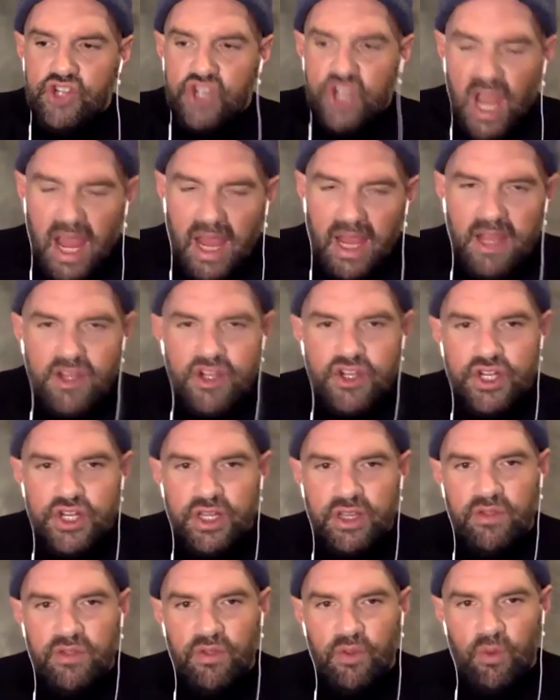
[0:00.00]

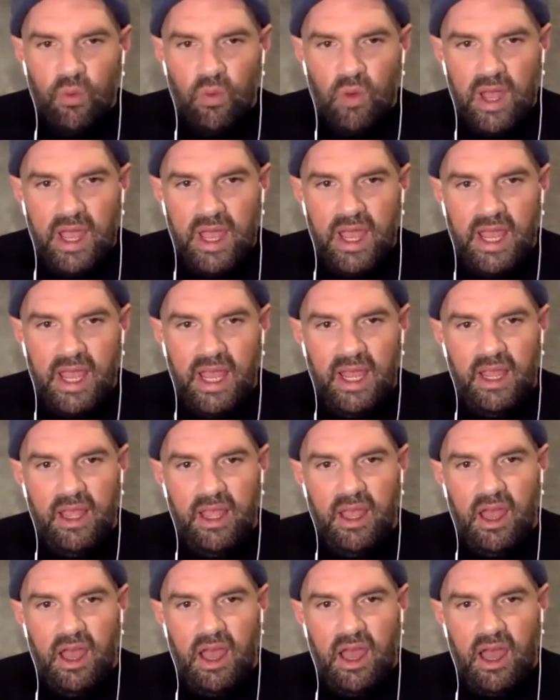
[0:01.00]
changing the
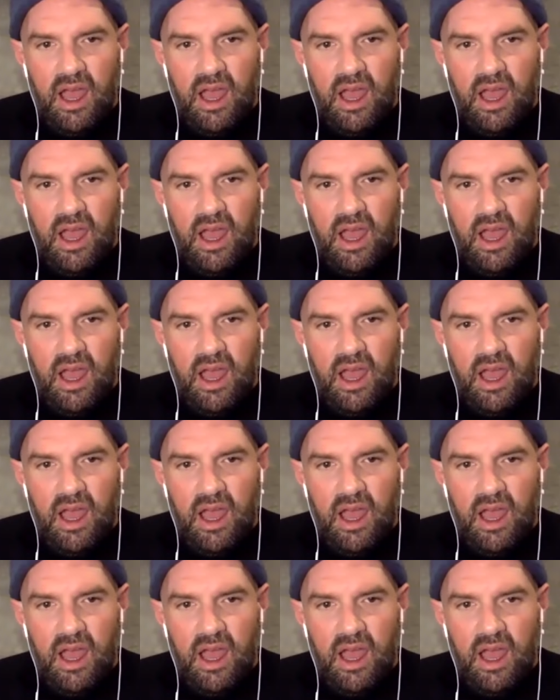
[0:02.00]
way